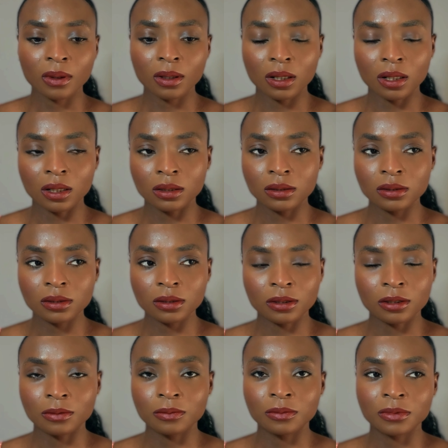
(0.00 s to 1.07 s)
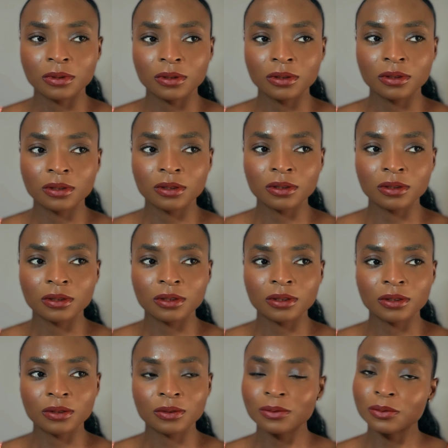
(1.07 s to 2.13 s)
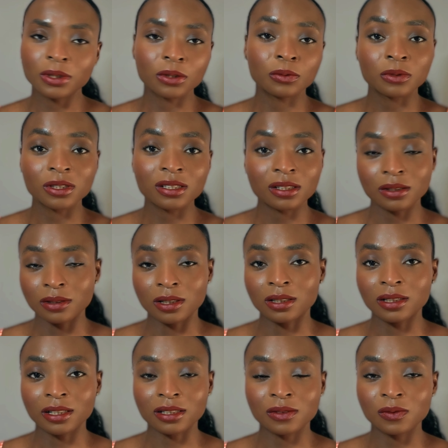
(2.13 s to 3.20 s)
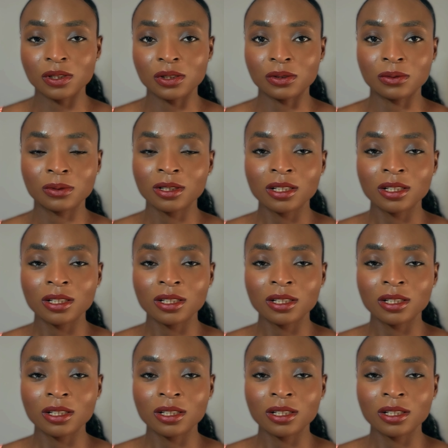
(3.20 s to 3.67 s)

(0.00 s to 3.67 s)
And we hope to see you in our next video.